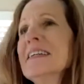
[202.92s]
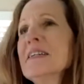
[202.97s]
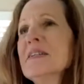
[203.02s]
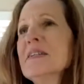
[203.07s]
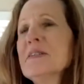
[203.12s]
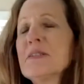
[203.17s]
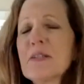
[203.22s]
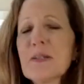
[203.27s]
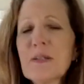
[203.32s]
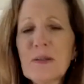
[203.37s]

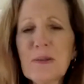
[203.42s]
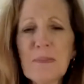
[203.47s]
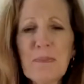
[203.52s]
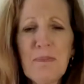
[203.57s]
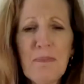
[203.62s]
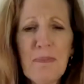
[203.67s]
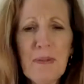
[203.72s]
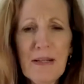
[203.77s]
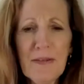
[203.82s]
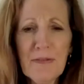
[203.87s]

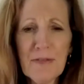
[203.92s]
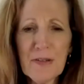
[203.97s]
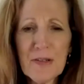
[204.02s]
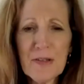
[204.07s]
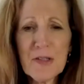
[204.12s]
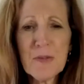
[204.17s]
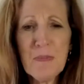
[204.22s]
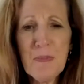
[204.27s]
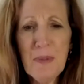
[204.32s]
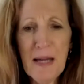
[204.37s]
To
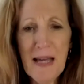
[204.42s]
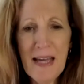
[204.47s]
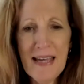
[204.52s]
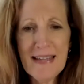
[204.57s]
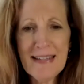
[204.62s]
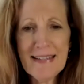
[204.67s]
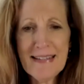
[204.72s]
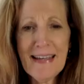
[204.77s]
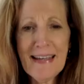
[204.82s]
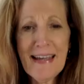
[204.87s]
Beavers
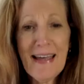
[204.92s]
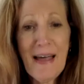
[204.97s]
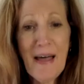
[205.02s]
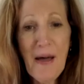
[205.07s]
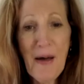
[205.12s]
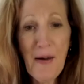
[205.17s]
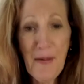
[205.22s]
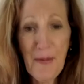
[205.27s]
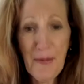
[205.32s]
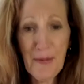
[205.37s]
Bend,
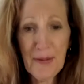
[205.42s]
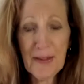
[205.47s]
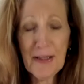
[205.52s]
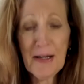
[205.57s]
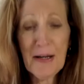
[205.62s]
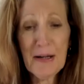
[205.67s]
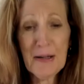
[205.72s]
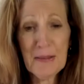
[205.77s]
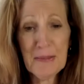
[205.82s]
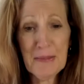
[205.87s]

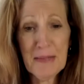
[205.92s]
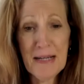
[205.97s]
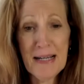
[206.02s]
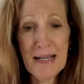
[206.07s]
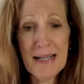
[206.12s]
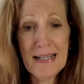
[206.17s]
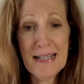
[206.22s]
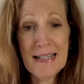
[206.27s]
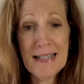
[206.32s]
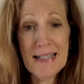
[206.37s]

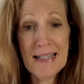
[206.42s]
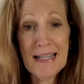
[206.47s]
Oklahoma,